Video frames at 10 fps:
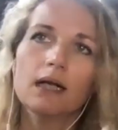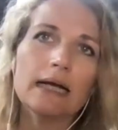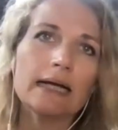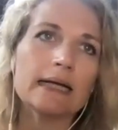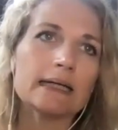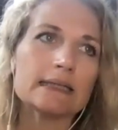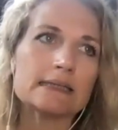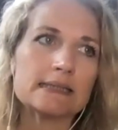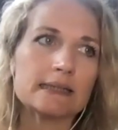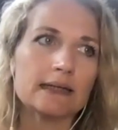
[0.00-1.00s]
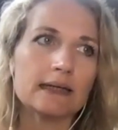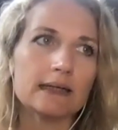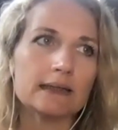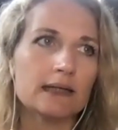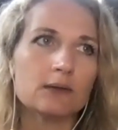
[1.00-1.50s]
And
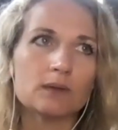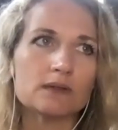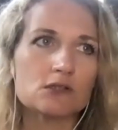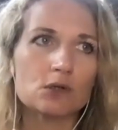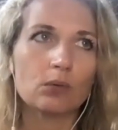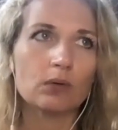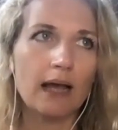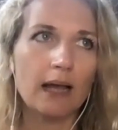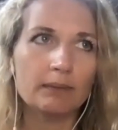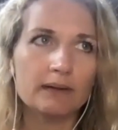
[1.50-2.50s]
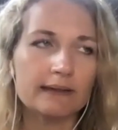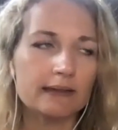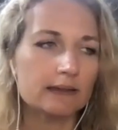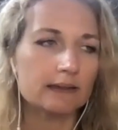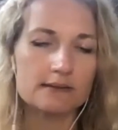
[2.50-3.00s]
then when school happened
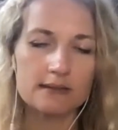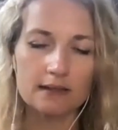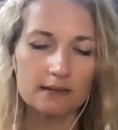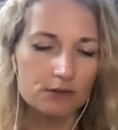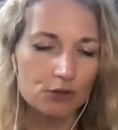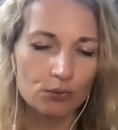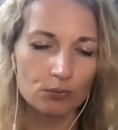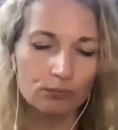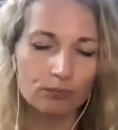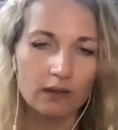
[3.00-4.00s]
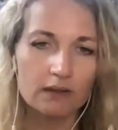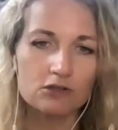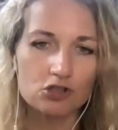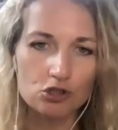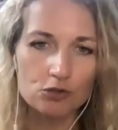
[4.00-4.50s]
again, I said no. I
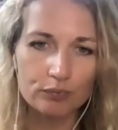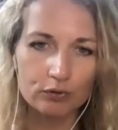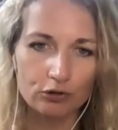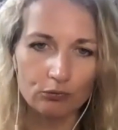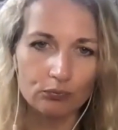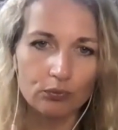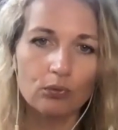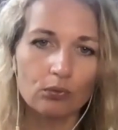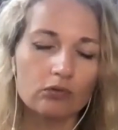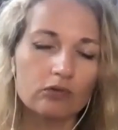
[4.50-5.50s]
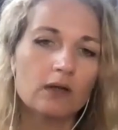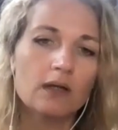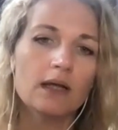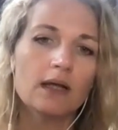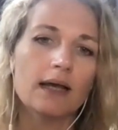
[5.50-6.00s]
just put the rules,
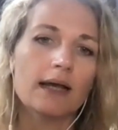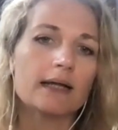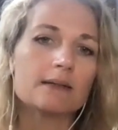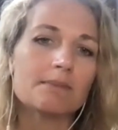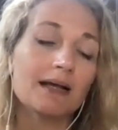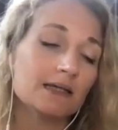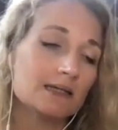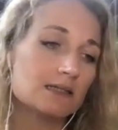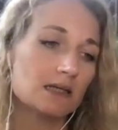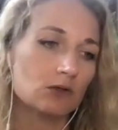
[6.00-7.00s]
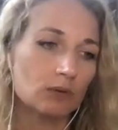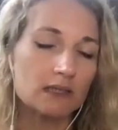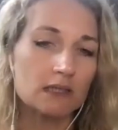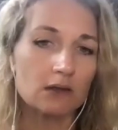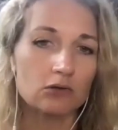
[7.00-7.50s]
and my kids are quite
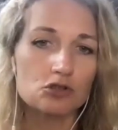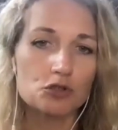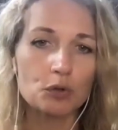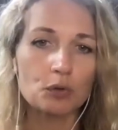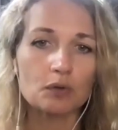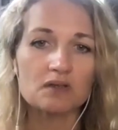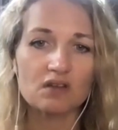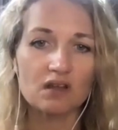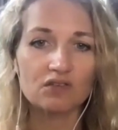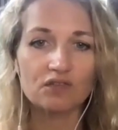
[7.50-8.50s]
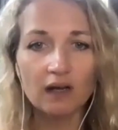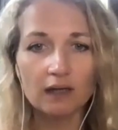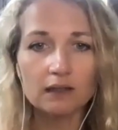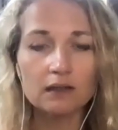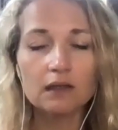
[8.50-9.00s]
young, so it's
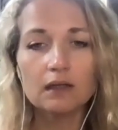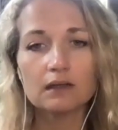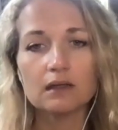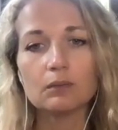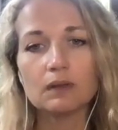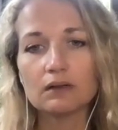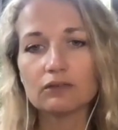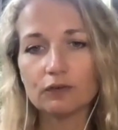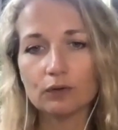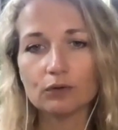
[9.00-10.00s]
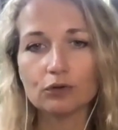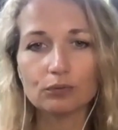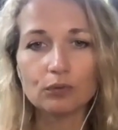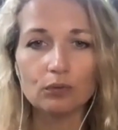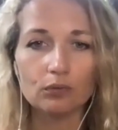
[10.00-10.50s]
fine. They will follow the
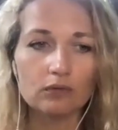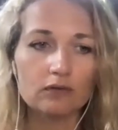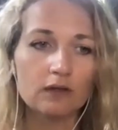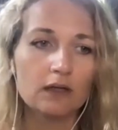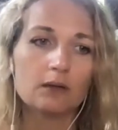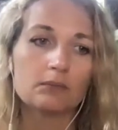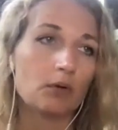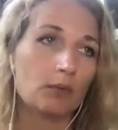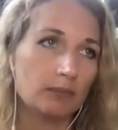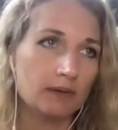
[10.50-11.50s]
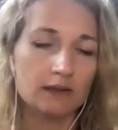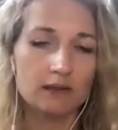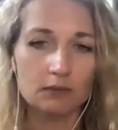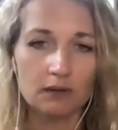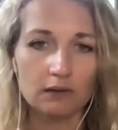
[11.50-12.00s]
rules. Probably they
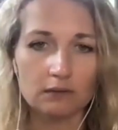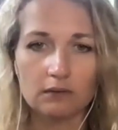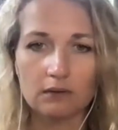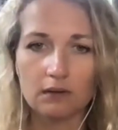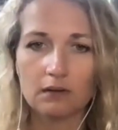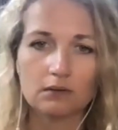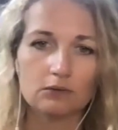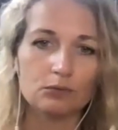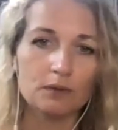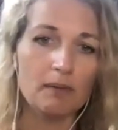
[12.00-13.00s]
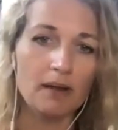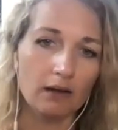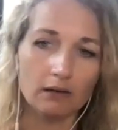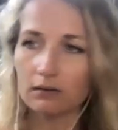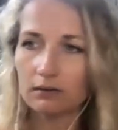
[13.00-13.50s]
will
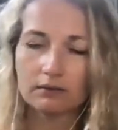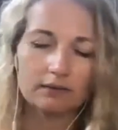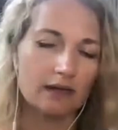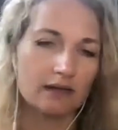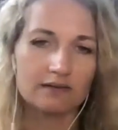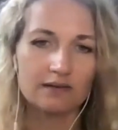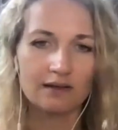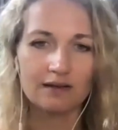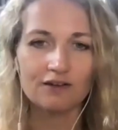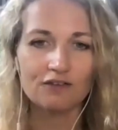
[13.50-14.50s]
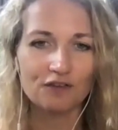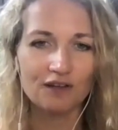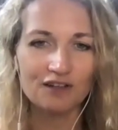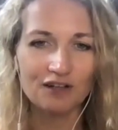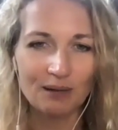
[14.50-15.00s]
rebel next in
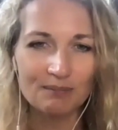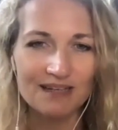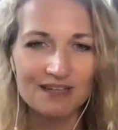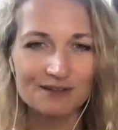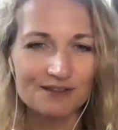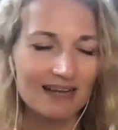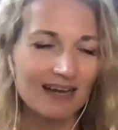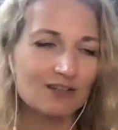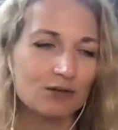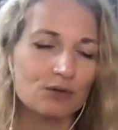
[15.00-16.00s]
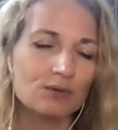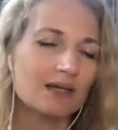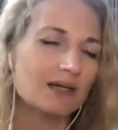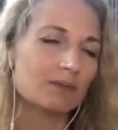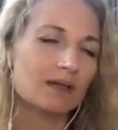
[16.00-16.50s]
the coming years. I don't know
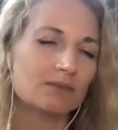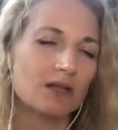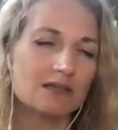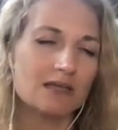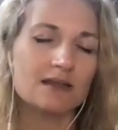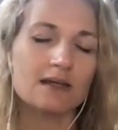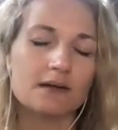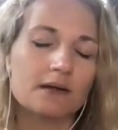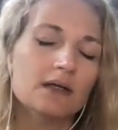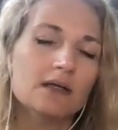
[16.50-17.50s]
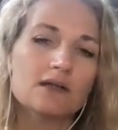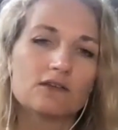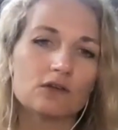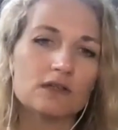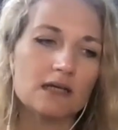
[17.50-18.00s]
yet, but I'm not yet there.
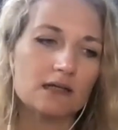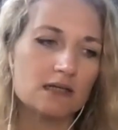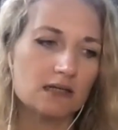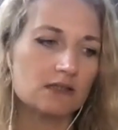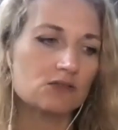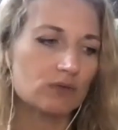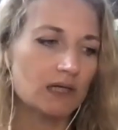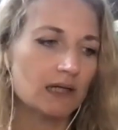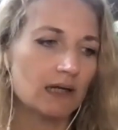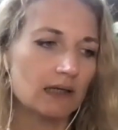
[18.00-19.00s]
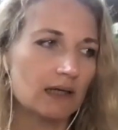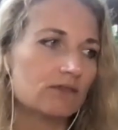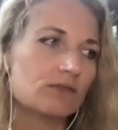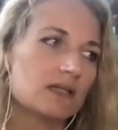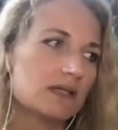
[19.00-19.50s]
So the idea is really like
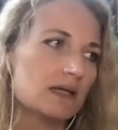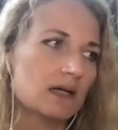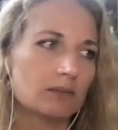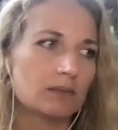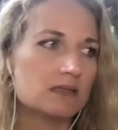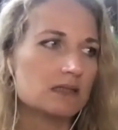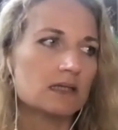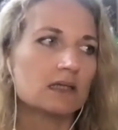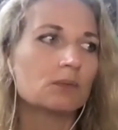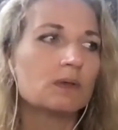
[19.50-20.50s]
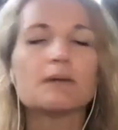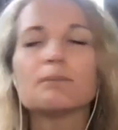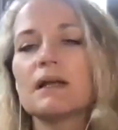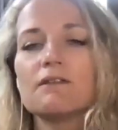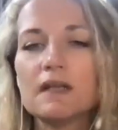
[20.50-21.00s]
every day they come and they say, can we
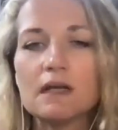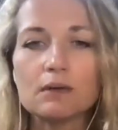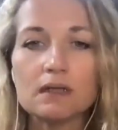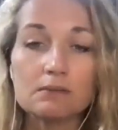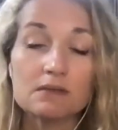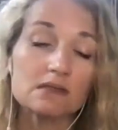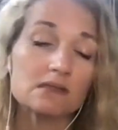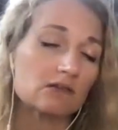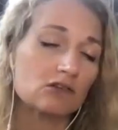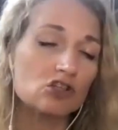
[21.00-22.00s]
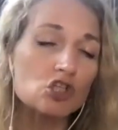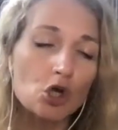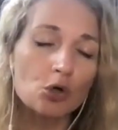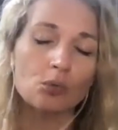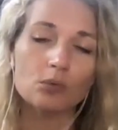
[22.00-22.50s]
play video games? And I said,
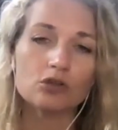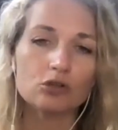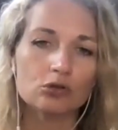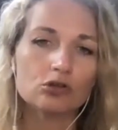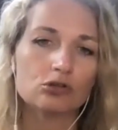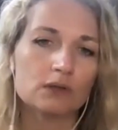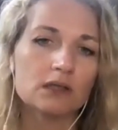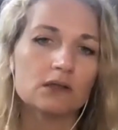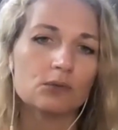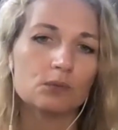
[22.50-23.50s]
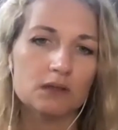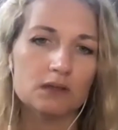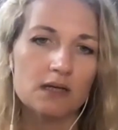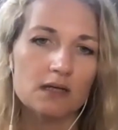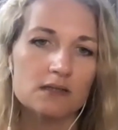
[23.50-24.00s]
no, not during the
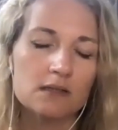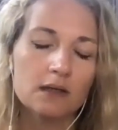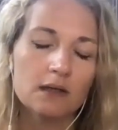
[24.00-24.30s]
weekdays.